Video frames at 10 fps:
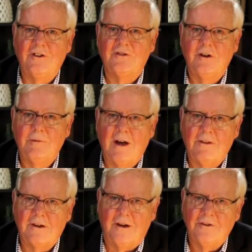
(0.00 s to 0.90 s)
to him rather
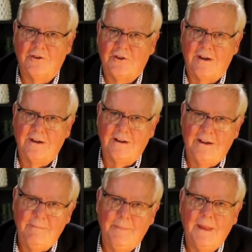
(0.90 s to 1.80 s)

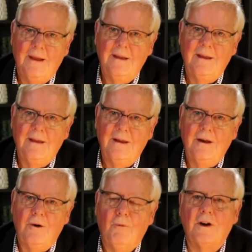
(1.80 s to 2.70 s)
condescendingly,
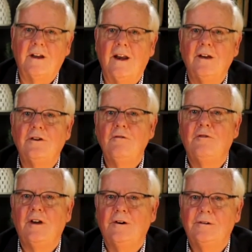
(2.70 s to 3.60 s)
What can I do for
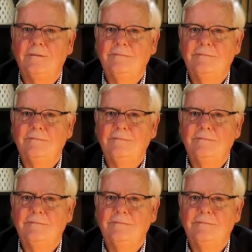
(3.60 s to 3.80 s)
you?